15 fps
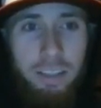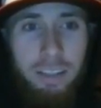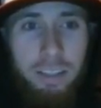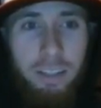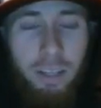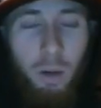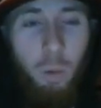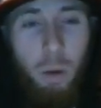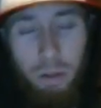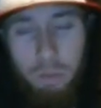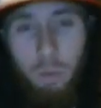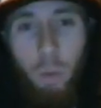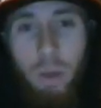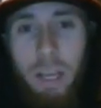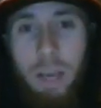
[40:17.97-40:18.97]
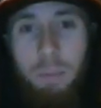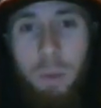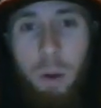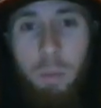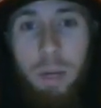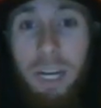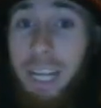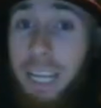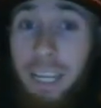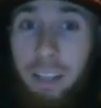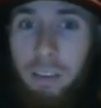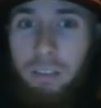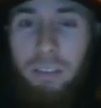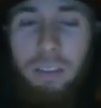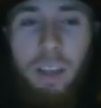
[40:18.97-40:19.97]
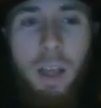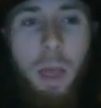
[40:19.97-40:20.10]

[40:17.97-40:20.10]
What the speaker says: You know, where the 48 Bowman is,